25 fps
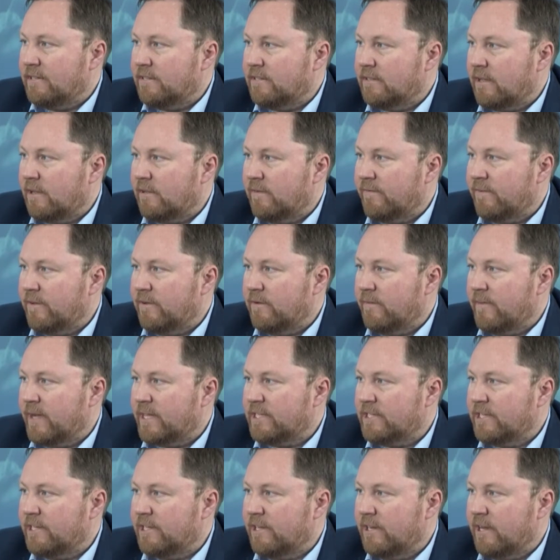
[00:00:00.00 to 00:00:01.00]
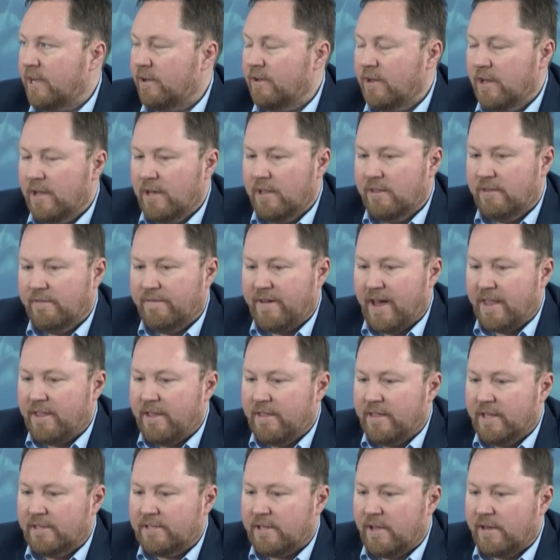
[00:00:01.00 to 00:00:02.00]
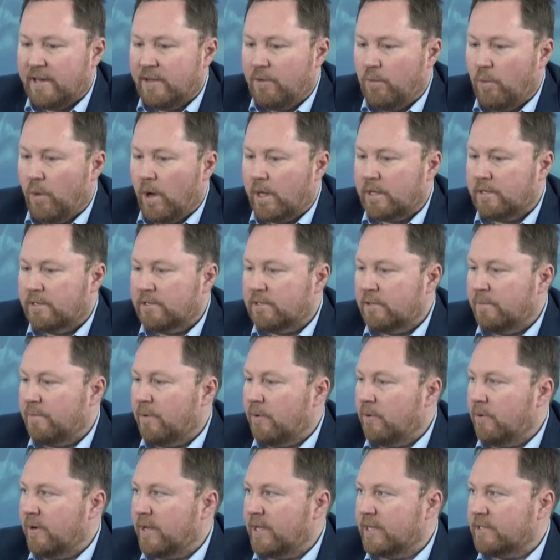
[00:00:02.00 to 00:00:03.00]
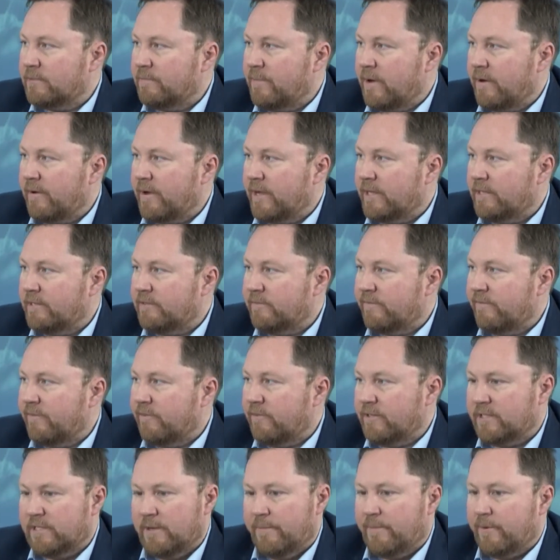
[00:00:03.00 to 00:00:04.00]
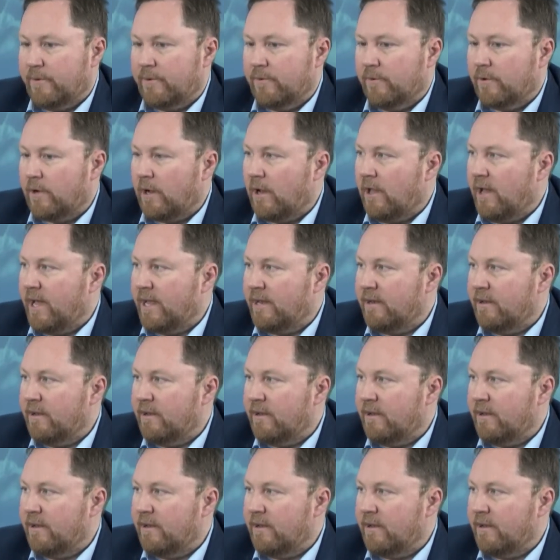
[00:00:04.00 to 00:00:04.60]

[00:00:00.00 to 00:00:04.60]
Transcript: So if you imagine, you know, the fact that there's only one support experience for a typical client,